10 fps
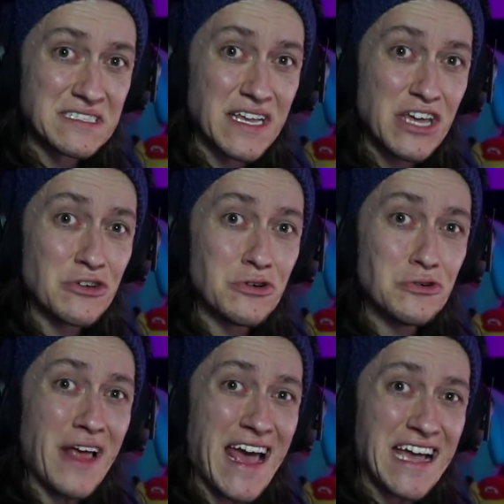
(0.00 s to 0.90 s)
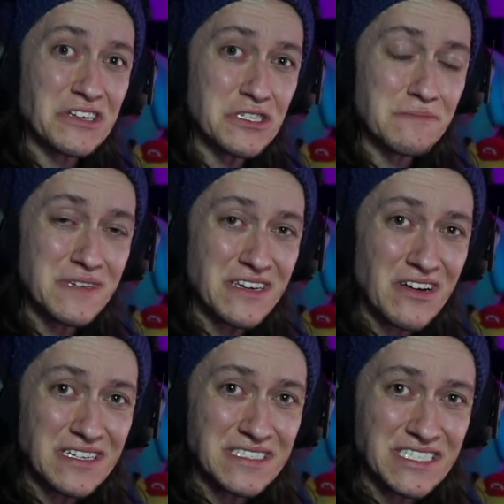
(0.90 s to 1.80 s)
it could actually be
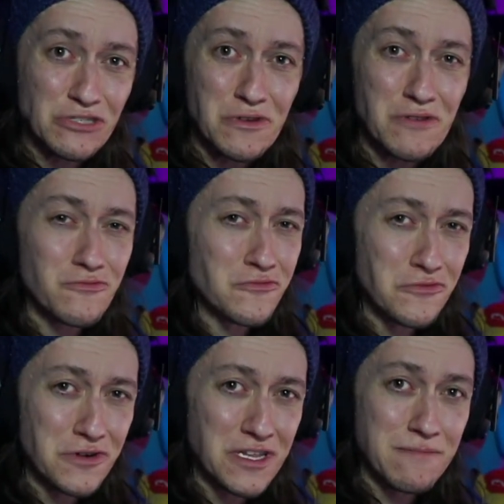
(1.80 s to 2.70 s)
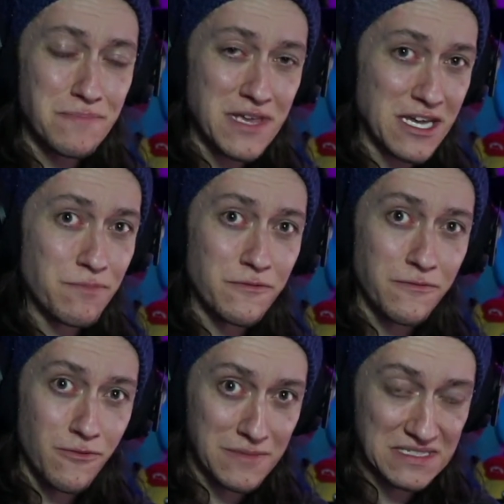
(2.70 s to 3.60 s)
causing you a really big
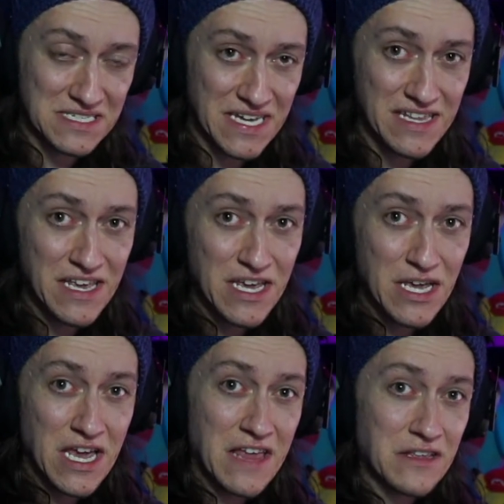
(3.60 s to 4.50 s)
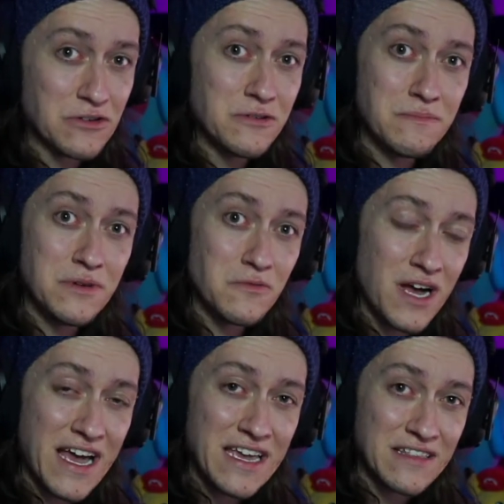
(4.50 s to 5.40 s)
performance hit. And it could be
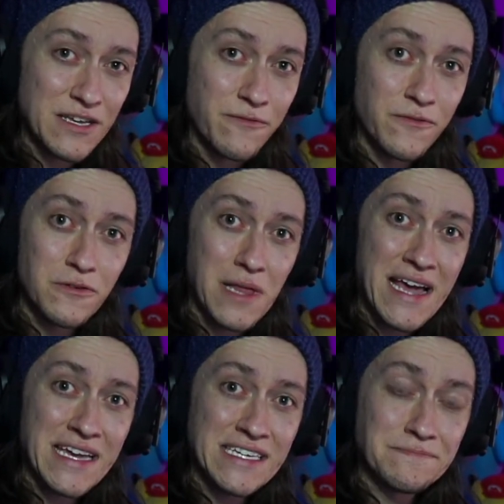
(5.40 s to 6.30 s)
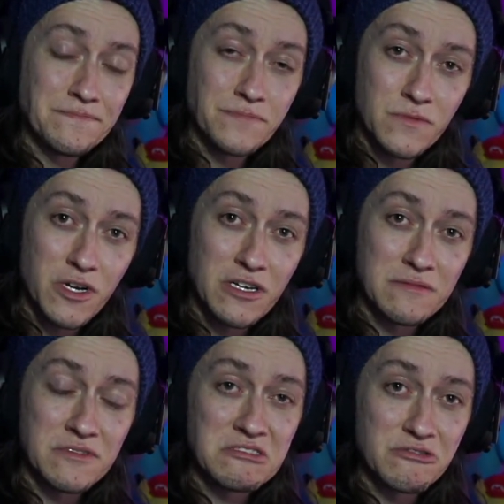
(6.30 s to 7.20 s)
why, if you're lagging,
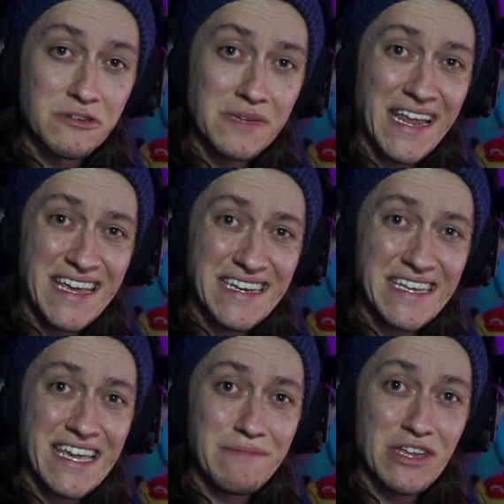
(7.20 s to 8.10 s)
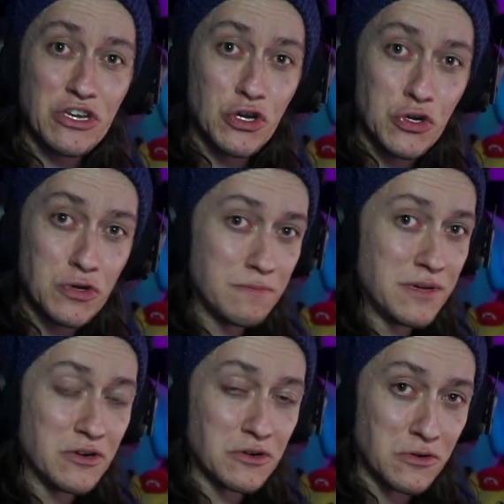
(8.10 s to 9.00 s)
well, the streaming and gaming could
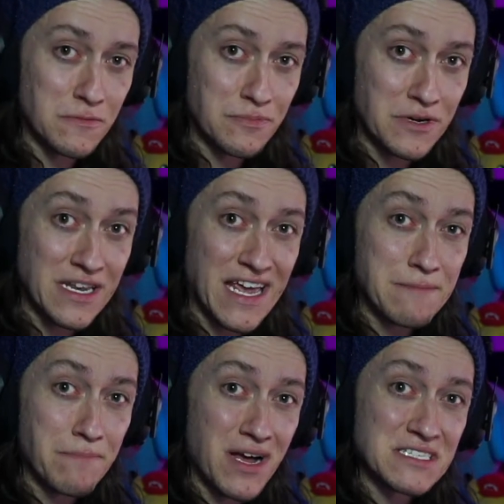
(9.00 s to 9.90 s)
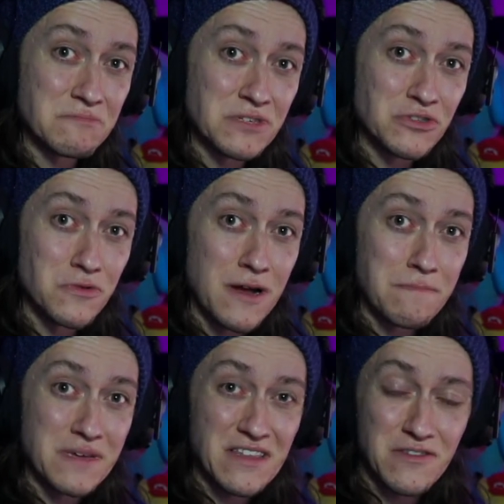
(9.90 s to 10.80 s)
be your culprit, and possibly
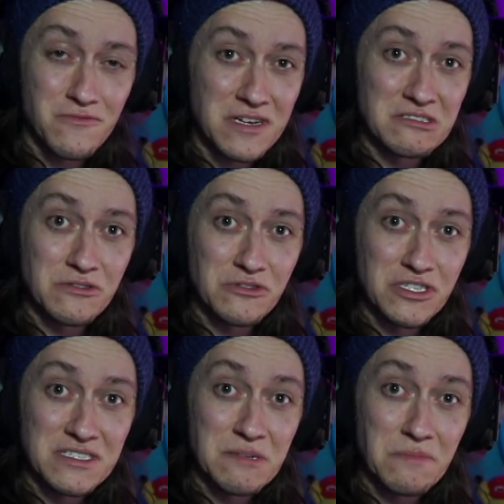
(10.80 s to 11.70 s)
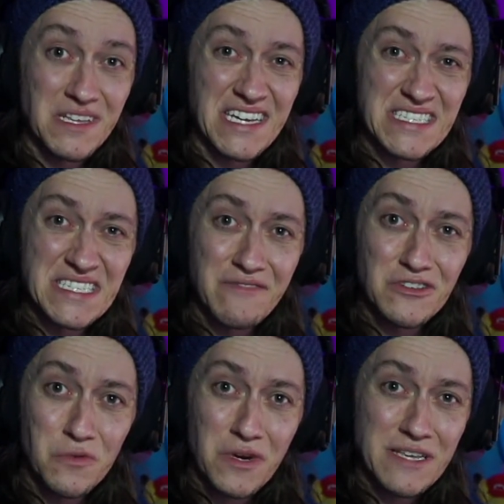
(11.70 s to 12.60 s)
dropping the resolution to something like
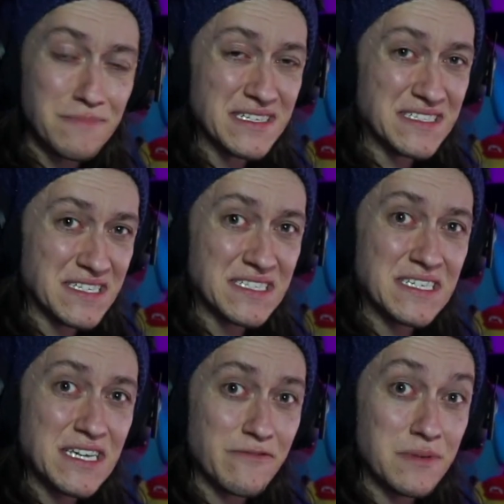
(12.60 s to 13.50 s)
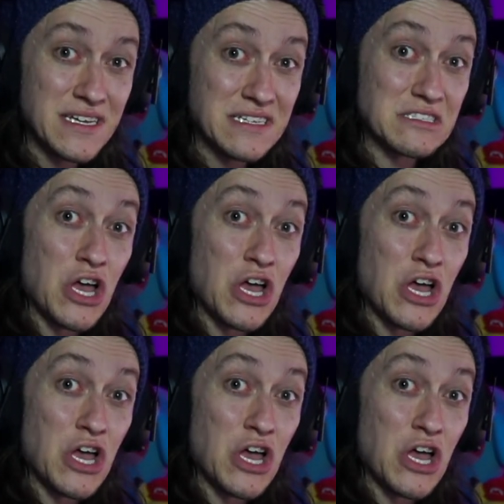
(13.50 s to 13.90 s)
720p 60 FPS